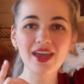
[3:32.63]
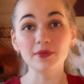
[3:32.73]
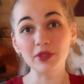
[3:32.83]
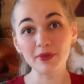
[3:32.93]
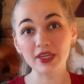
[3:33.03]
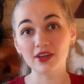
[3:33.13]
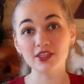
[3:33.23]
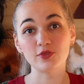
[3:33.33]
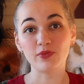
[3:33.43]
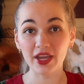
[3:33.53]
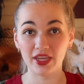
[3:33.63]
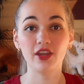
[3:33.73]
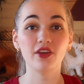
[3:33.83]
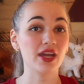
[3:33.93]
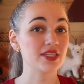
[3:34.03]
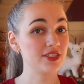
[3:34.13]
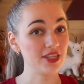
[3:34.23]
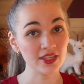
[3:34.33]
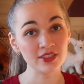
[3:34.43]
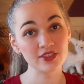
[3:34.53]
simply because my hair has a
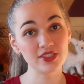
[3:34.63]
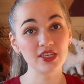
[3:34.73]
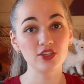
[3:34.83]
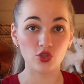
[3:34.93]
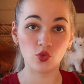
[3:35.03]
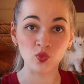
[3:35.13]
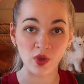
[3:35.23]
tendency to